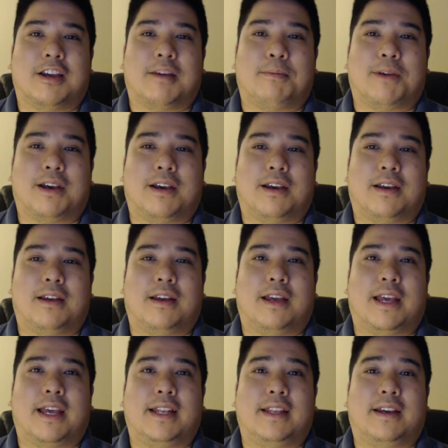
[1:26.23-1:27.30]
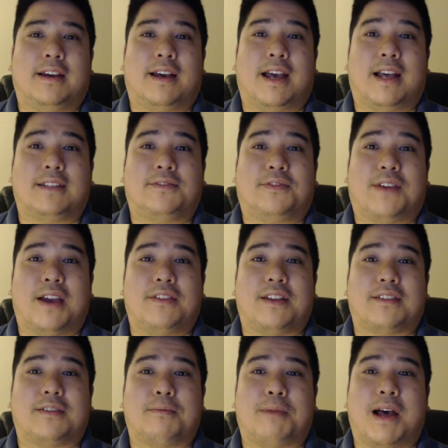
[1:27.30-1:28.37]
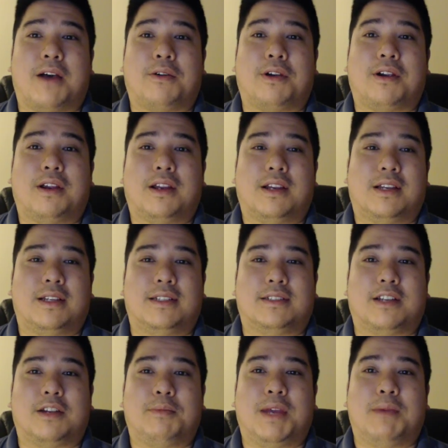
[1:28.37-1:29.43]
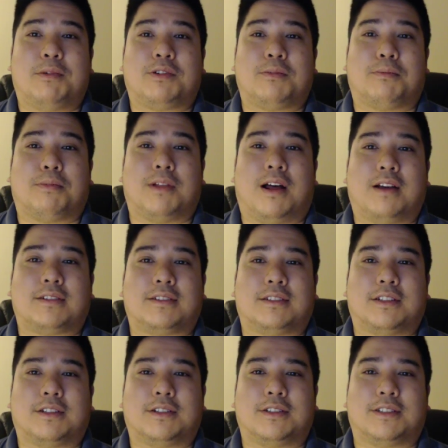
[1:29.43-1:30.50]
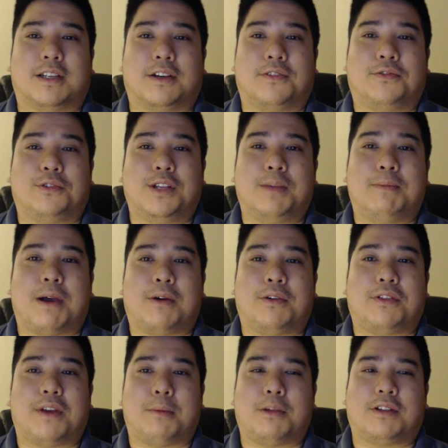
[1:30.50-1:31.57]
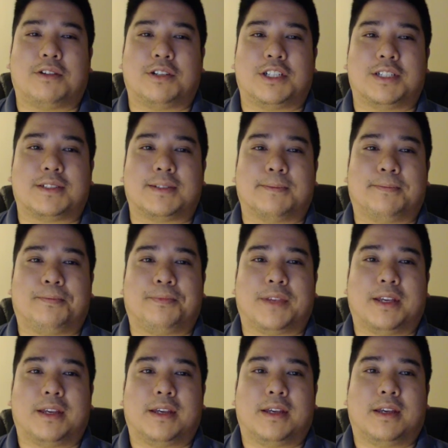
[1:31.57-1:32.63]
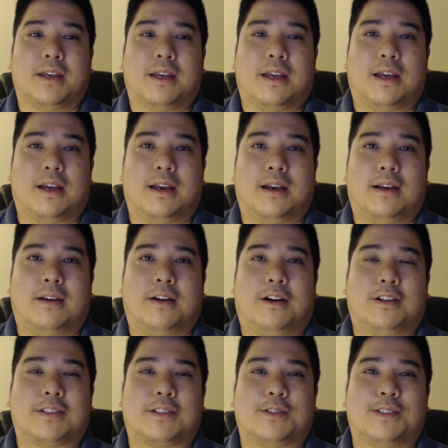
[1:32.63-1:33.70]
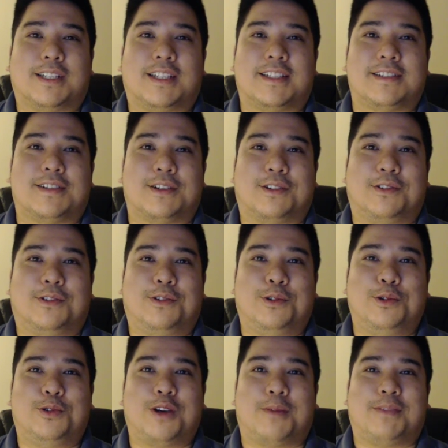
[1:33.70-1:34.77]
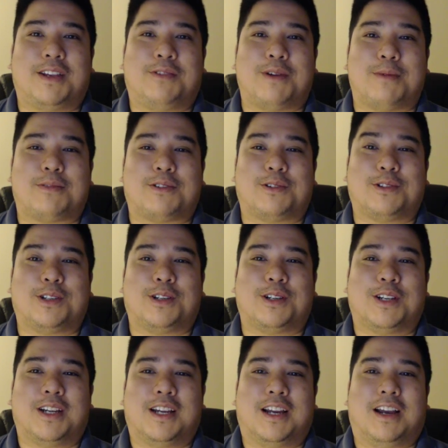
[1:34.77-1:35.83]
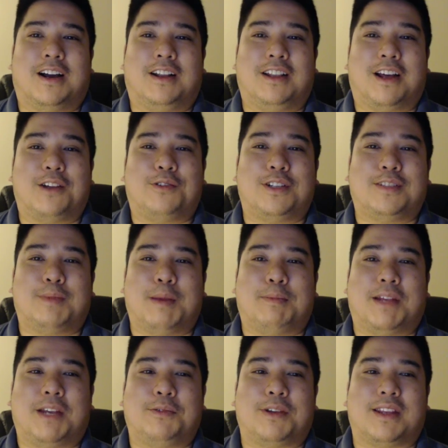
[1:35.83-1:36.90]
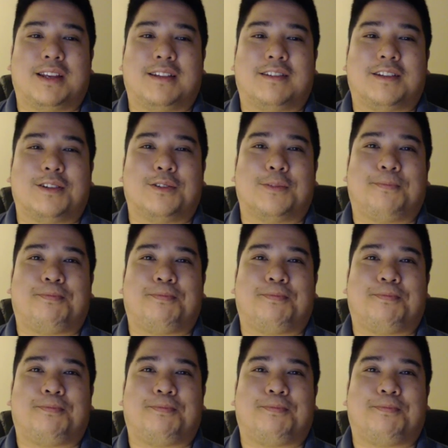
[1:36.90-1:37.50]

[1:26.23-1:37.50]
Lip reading: And at 5,000 power, it's going to be able to block those fully powered Thaumaturges. Also, this is the 2-drop Deepground Soldier. A lot of tricks can be played with it. So